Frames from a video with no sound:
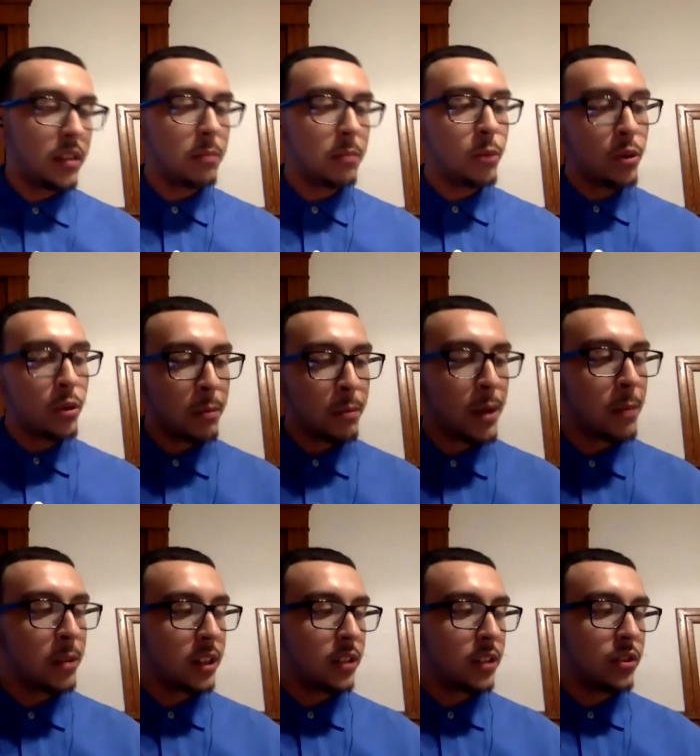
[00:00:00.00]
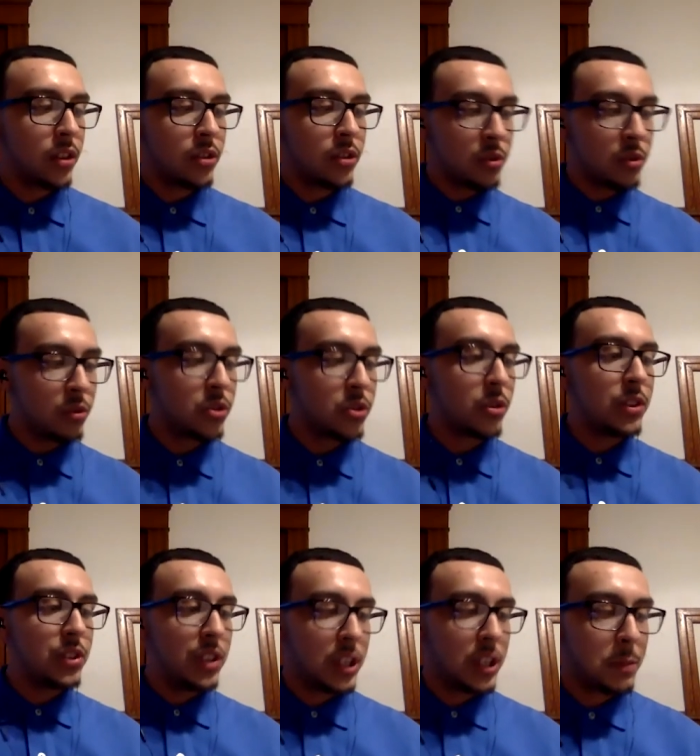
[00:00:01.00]
more Republicans are school
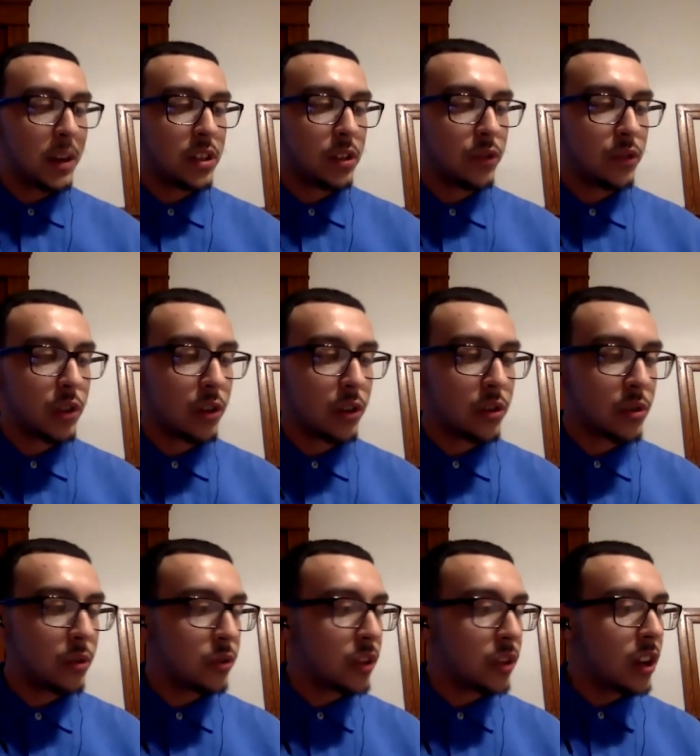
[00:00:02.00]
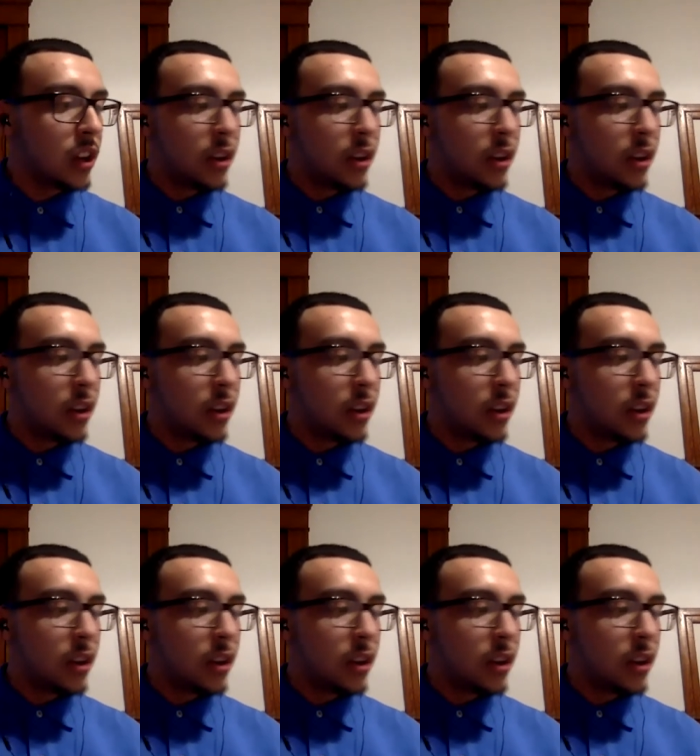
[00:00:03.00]
choice and expansion of charter schools.